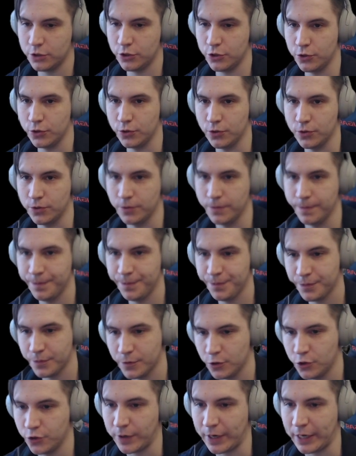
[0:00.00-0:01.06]
to
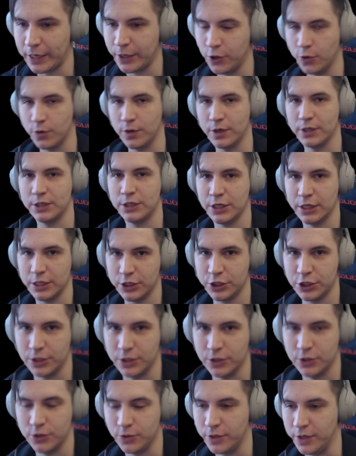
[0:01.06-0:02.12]
drag your attention
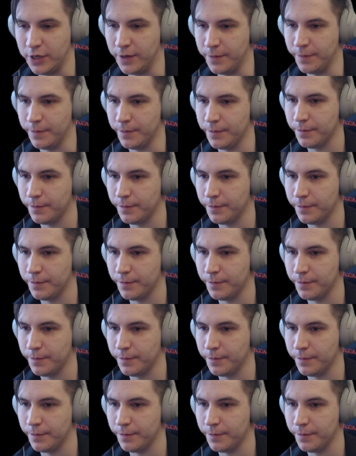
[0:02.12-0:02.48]
to him,